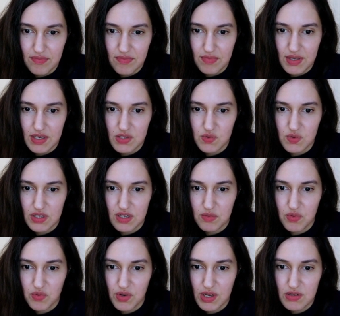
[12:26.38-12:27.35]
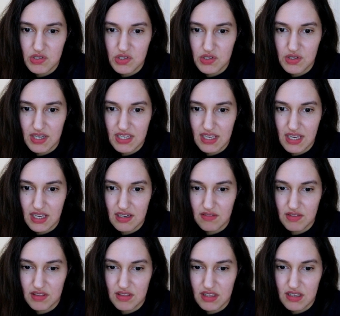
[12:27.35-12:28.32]
Because when I'm around you, I can't
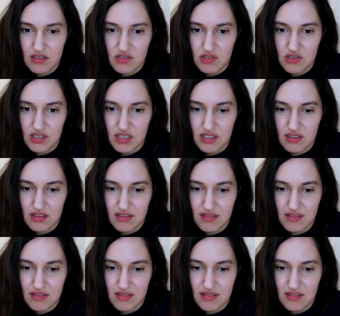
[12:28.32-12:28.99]
even think straight.